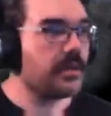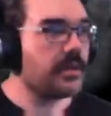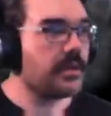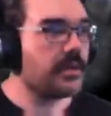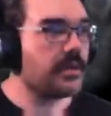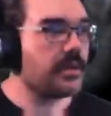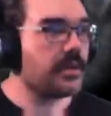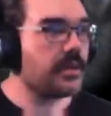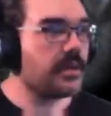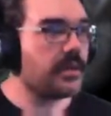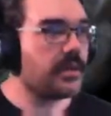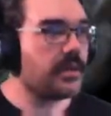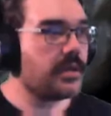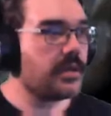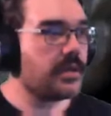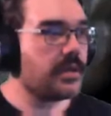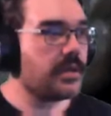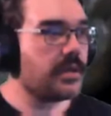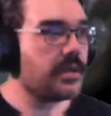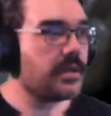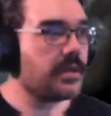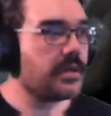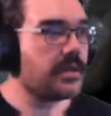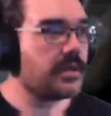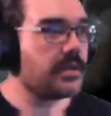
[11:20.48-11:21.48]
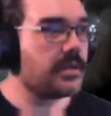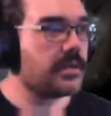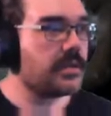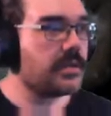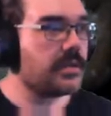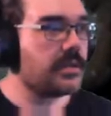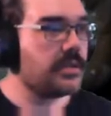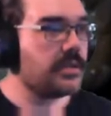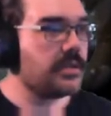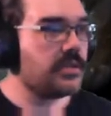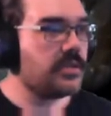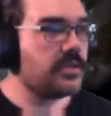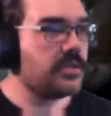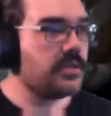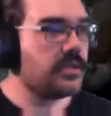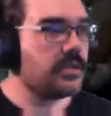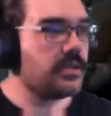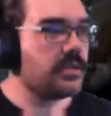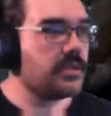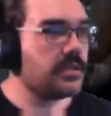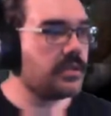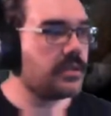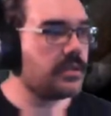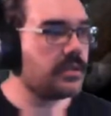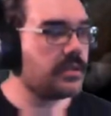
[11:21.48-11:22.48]

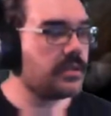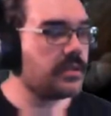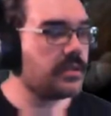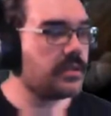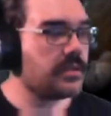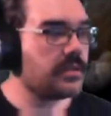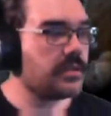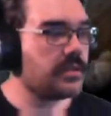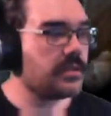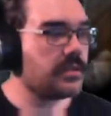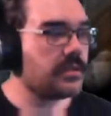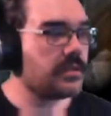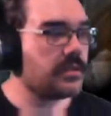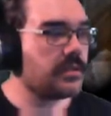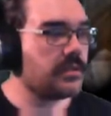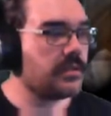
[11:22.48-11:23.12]
No one is speaking in this clip.